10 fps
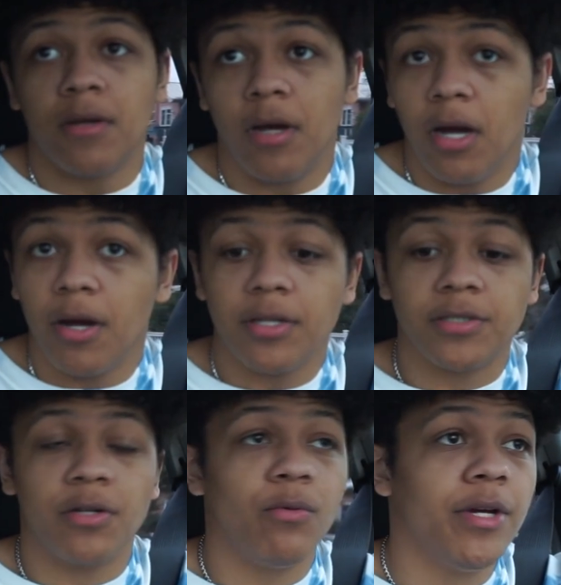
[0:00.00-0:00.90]
All right,
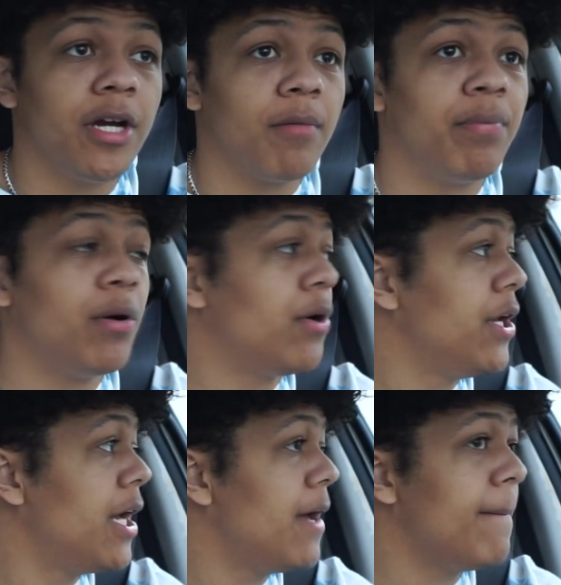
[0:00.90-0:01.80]
so we are pulling
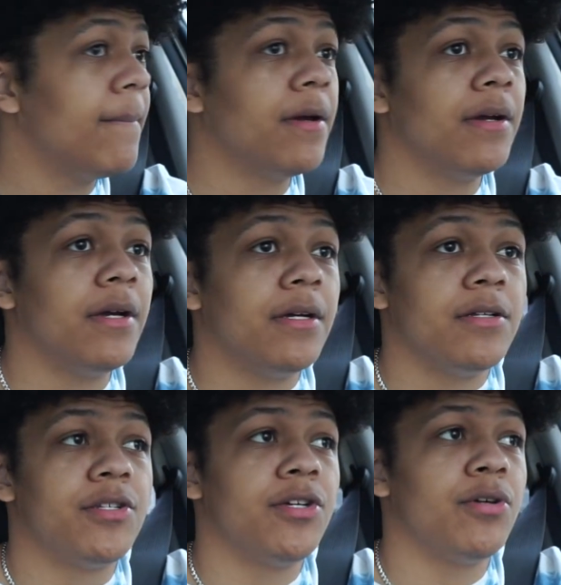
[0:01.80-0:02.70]
up
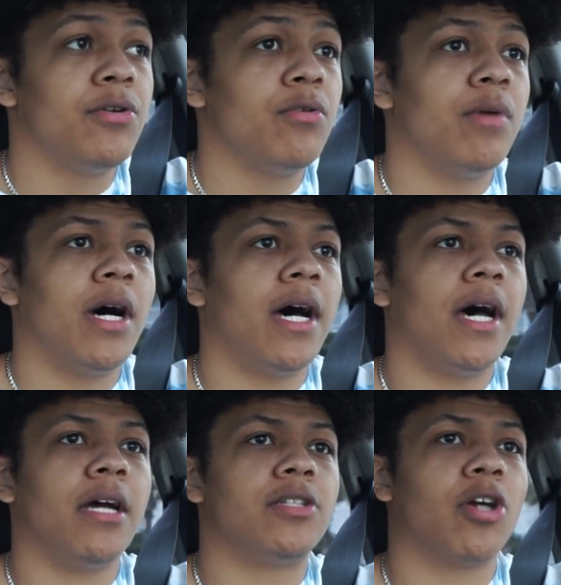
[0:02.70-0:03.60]
to
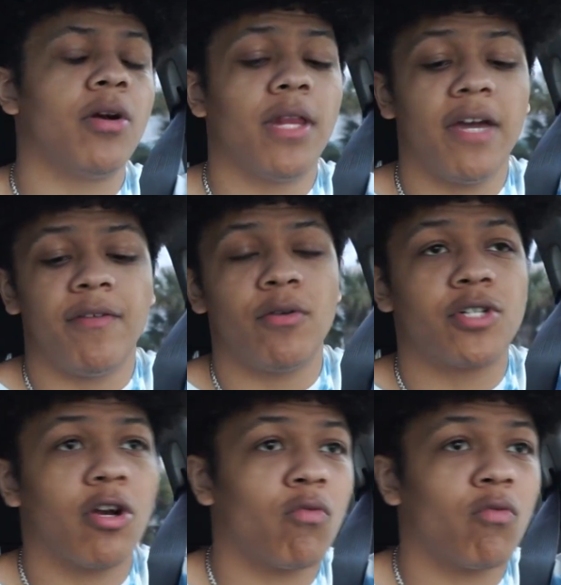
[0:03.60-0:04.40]
turn left, no turn